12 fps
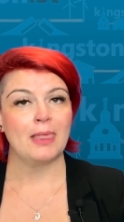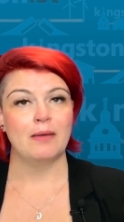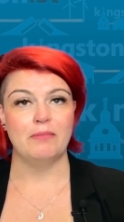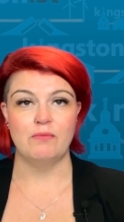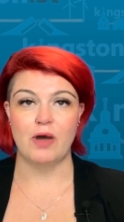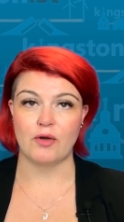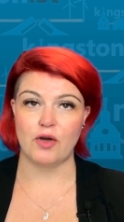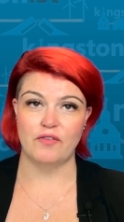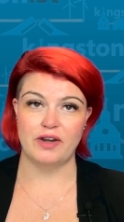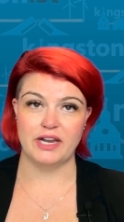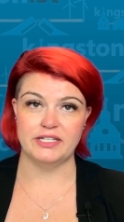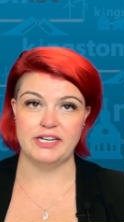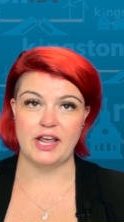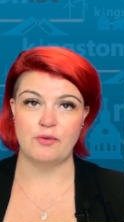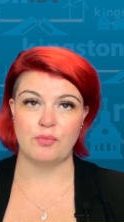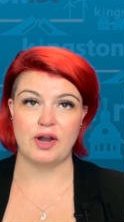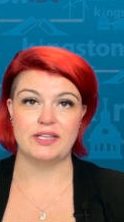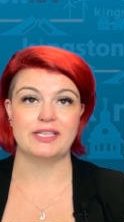Meanwhile, COVID 19
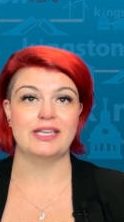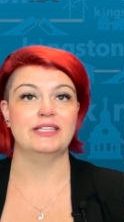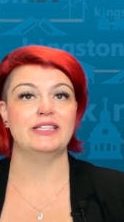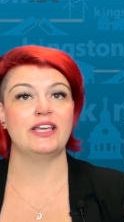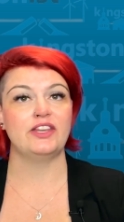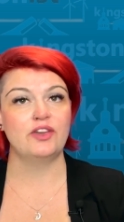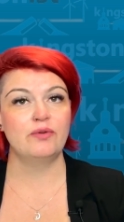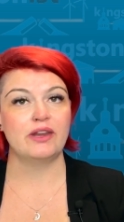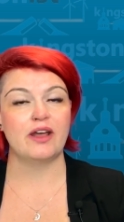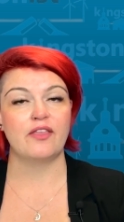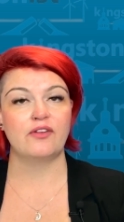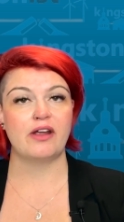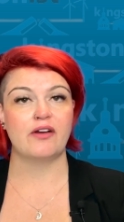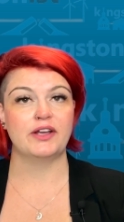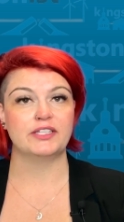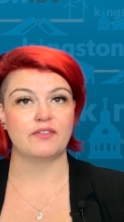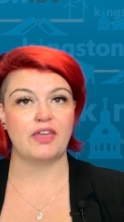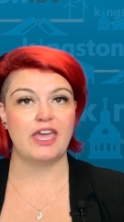outbreaks continue in other
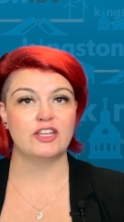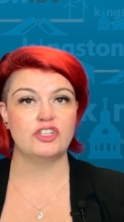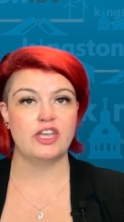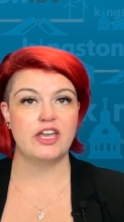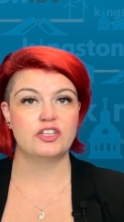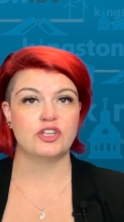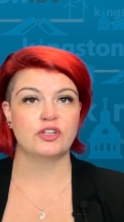areas of KGH,